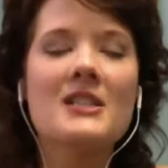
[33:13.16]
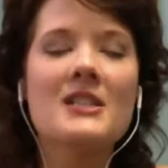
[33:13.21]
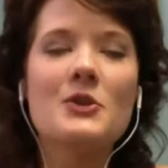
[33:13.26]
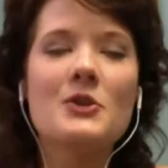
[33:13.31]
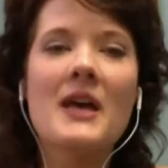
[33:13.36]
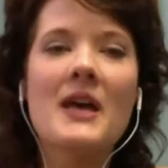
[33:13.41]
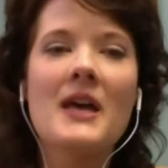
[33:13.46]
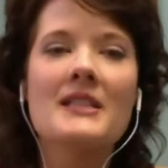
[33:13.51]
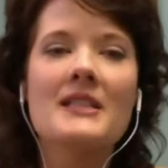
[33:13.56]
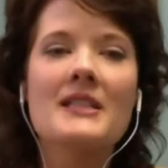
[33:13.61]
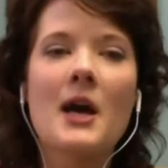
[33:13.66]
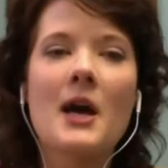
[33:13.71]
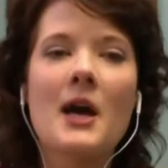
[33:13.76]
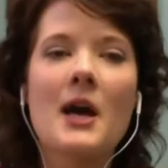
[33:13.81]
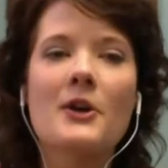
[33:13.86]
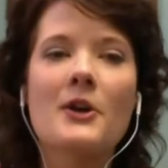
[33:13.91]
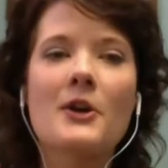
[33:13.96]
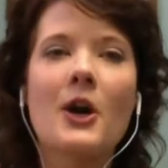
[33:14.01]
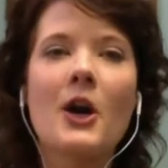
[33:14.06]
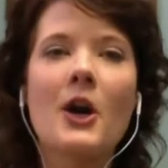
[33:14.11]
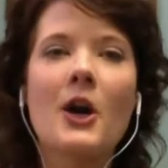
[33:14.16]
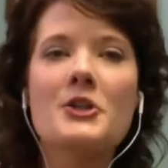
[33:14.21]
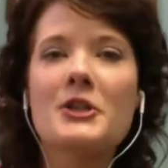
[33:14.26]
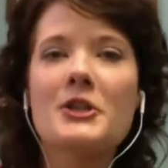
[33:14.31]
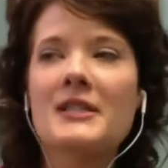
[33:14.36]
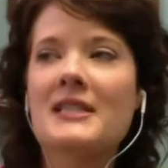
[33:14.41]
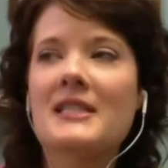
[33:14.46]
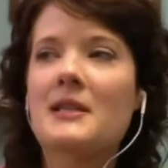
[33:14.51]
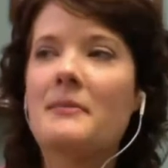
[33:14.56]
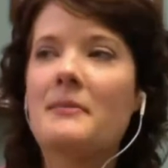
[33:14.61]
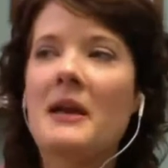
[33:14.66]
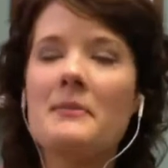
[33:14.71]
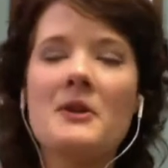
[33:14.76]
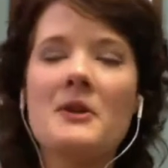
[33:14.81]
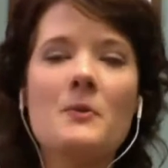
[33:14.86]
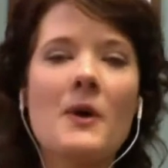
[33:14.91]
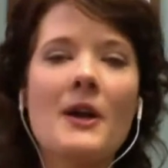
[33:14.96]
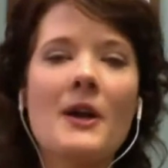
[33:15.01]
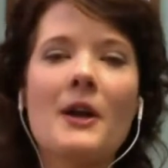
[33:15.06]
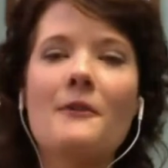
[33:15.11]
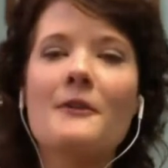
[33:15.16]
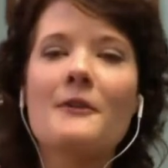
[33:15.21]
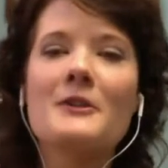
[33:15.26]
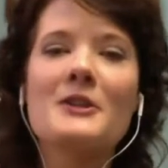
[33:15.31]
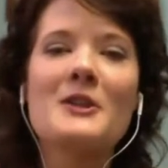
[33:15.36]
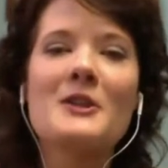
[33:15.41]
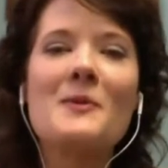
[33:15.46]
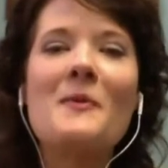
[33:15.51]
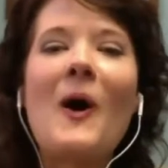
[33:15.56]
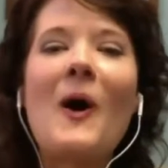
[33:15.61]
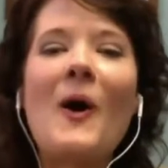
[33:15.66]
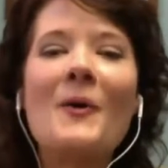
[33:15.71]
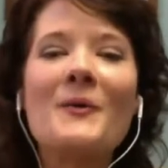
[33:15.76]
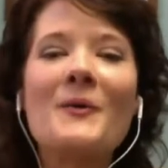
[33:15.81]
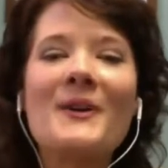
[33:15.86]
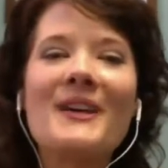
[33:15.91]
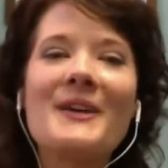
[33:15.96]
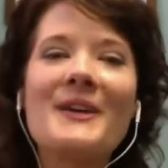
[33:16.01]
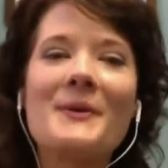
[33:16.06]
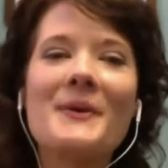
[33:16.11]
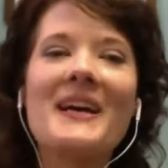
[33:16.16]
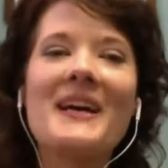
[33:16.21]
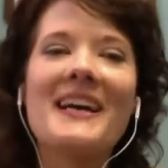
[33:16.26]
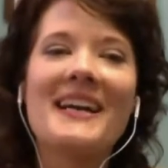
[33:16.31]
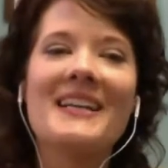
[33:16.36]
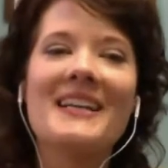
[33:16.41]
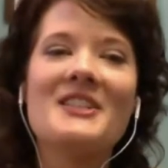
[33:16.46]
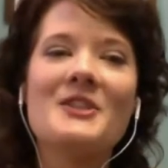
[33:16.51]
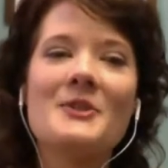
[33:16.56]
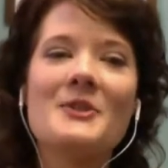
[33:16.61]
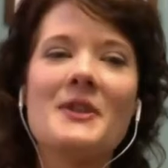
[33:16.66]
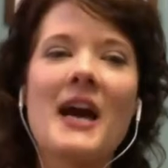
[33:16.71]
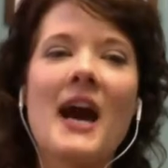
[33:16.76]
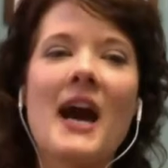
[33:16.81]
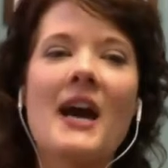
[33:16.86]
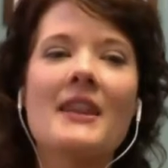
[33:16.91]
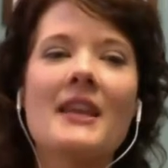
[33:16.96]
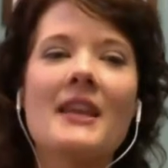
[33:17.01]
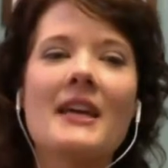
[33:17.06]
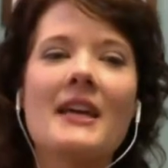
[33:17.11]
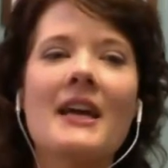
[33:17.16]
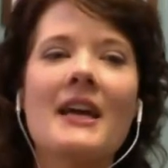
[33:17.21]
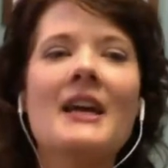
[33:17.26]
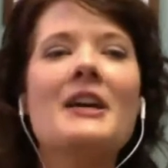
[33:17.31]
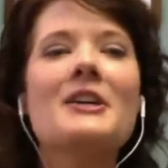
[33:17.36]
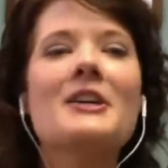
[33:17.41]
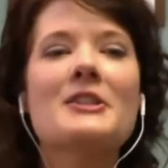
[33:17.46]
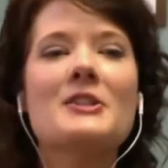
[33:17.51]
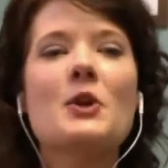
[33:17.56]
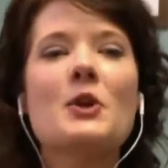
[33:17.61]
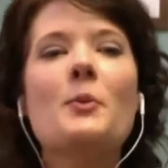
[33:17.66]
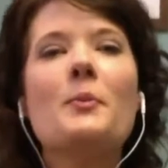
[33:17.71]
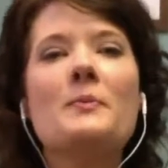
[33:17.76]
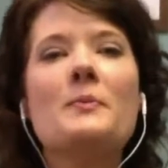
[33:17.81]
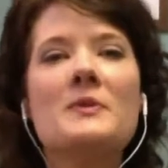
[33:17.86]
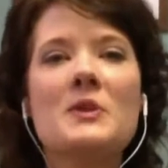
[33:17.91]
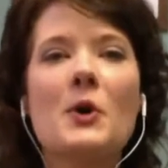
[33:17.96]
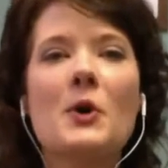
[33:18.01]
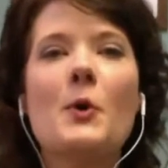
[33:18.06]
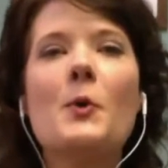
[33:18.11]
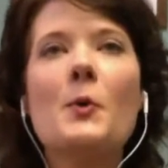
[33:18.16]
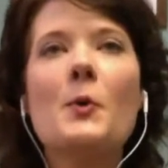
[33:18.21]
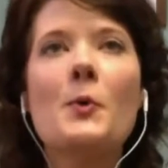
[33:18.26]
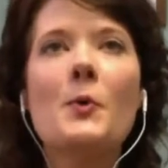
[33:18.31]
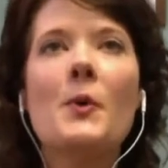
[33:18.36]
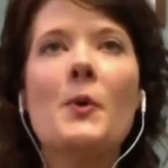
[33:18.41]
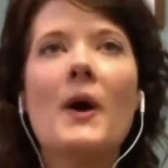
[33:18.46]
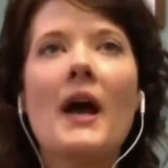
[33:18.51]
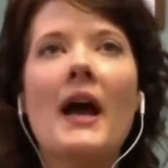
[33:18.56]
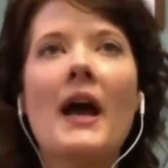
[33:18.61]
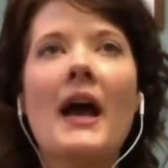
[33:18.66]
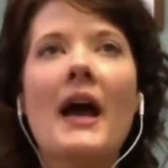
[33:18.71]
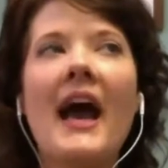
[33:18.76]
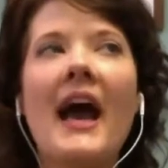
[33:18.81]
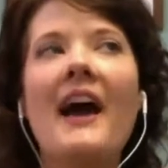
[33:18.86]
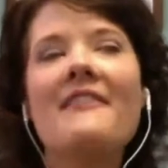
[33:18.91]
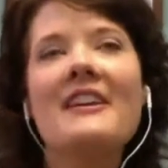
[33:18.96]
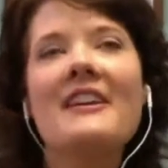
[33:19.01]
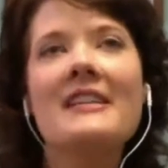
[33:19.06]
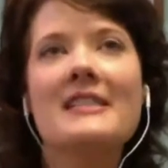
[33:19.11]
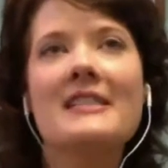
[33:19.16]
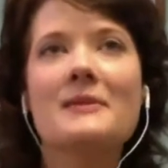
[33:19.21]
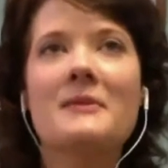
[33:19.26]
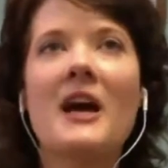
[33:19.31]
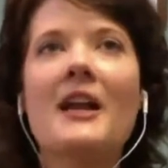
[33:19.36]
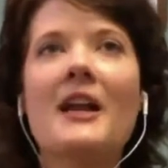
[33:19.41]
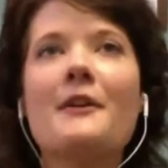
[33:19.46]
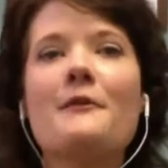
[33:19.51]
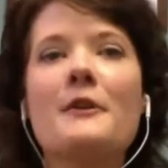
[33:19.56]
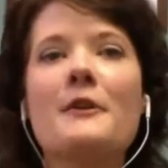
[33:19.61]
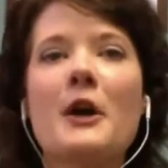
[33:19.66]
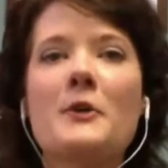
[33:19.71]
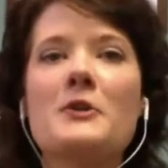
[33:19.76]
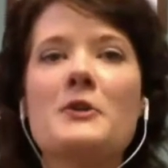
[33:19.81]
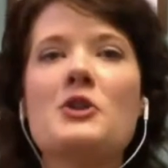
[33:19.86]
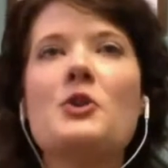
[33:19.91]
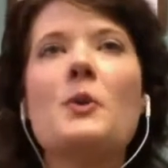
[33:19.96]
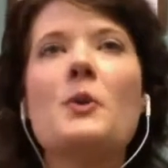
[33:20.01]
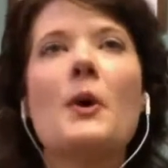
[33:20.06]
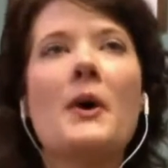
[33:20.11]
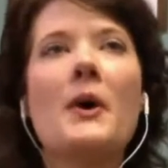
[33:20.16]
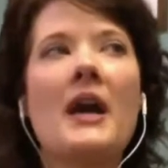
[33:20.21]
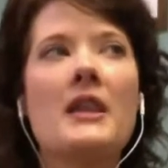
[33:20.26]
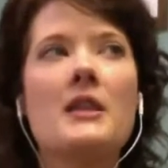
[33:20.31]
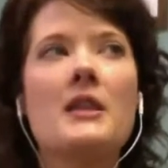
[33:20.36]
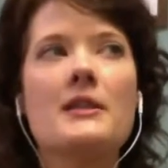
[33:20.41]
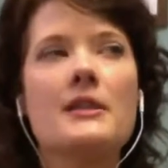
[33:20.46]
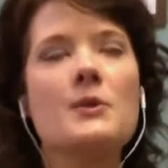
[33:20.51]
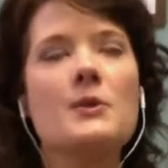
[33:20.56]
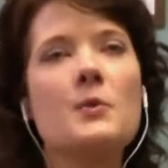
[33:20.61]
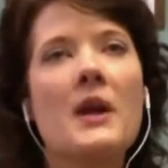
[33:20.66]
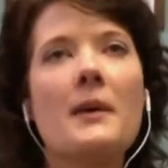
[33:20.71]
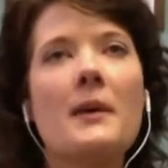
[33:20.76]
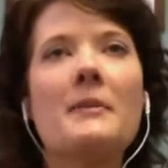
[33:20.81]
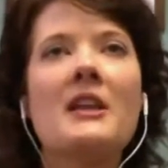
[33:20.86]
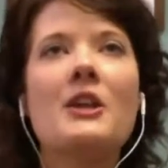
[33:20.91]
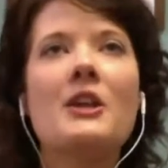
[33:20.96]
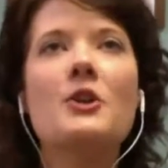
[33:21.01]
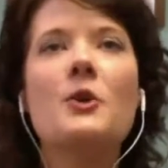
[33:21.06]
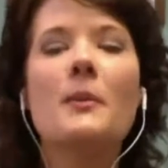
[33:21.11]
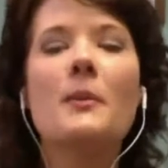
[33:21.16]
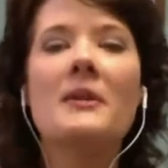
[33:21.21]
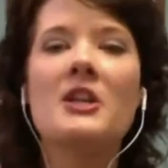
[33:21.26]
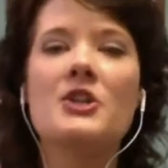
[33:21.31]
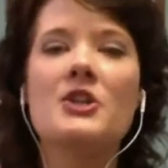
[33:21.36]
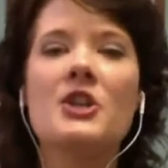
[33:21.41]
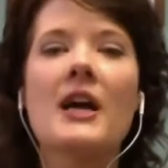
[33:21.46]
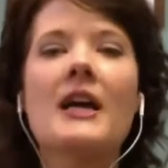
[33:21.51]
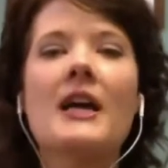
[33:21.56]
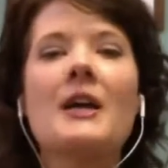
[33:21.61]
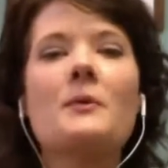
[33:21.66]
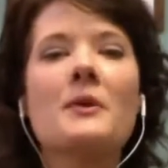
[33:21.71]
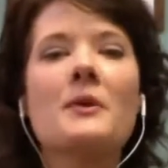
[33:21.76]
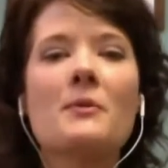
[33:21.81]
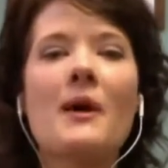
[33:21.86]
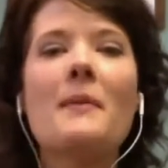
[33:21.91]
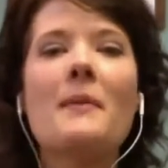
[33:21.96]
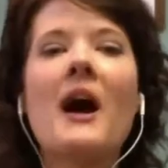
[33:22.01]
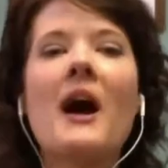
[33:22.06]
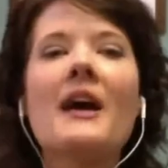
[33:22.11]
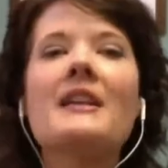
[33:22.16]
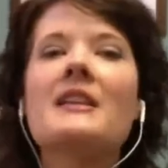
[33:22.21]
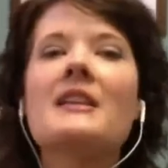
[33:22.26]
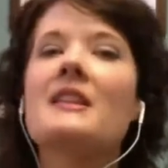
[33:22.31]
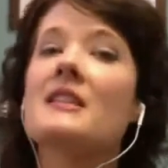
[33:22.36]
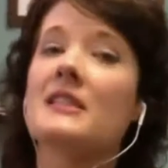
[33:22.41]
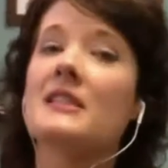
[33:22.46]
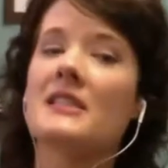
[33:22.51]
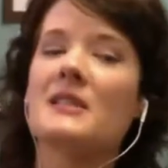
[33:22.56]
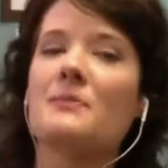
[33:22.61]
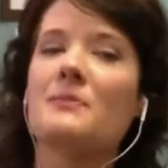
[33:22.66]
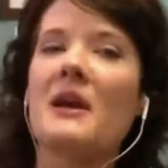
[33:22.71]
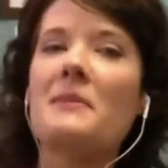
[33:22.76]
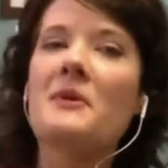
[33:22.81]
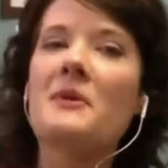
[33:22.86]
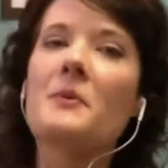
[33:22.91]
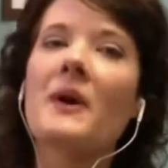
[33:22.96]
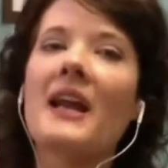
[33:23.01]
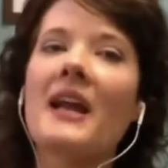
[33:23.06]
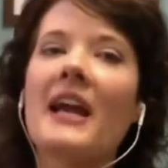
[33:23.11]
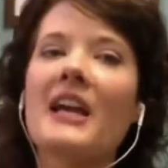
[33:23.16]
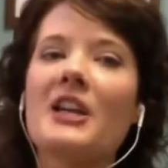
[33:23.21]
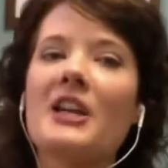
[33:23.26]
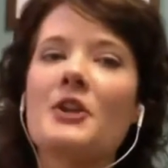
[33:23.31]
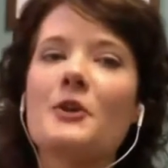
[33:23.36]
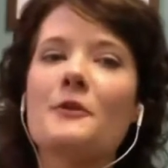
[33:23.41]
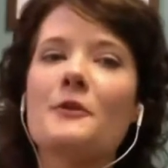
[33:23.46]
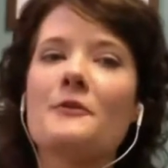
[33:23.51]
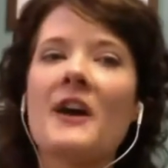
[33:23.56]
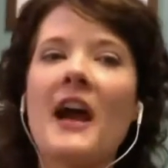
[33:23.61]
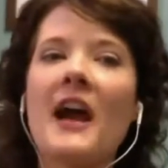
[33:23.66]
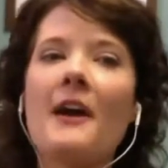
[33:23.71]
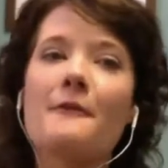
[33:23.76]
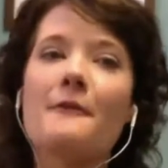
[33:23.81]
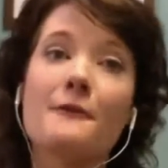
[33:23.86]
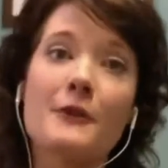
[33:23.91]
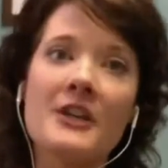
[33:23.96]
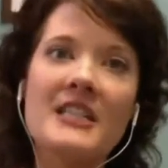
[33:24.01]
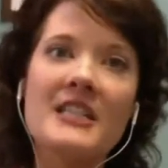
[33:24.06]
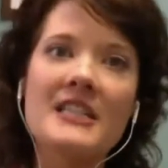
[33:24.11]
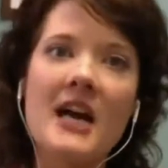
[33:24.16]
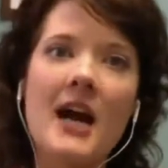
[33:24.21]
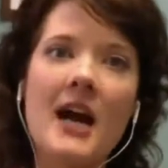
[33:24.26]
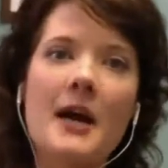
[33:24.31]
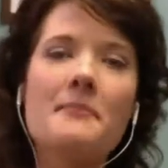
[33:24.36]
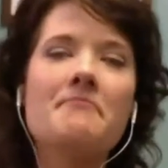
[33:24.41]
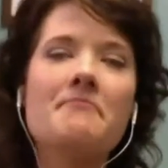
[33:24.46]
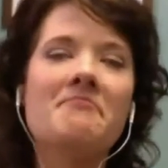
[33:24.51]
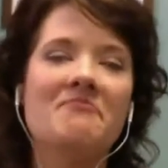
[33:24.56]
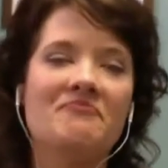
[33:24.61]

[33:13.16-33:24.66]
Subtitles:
do that time with her or just to maybe run over to the mall really quick and do that. Like, so having some kind of go-to, okay, this is what I'm going to do. I'm going to check in with my mind and this is maybe what I can do if I have free time.